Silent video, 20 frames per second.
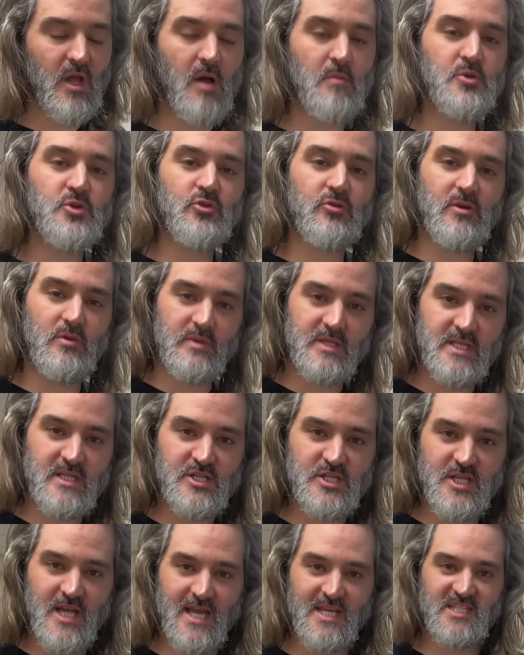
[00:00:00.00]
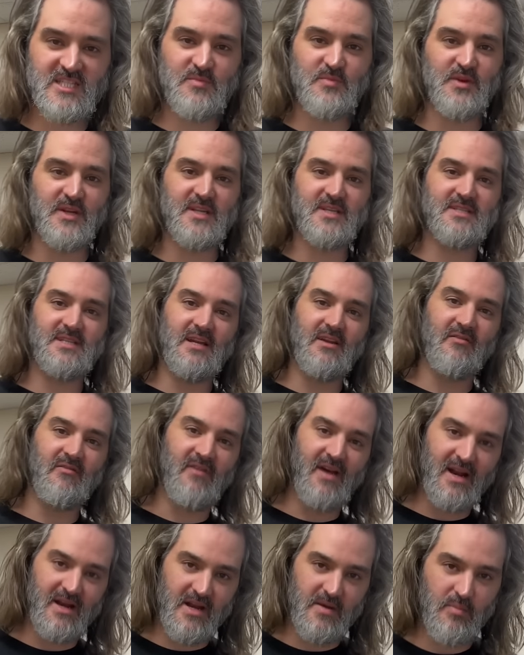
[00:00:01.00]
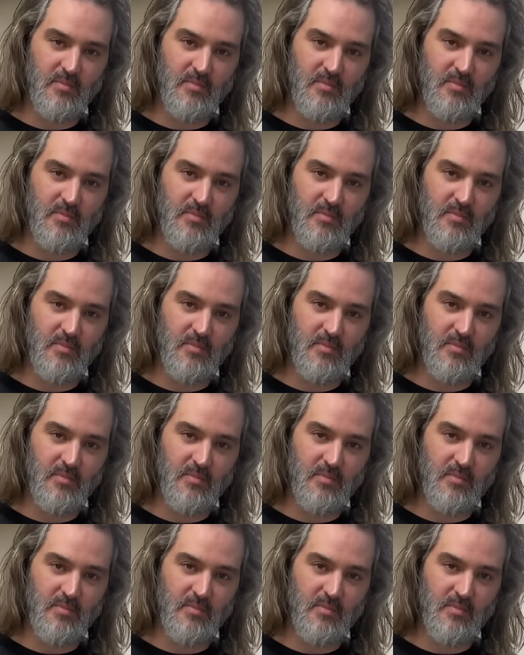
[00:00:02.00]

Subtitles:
I'm sure it was in jest, but it's still a valid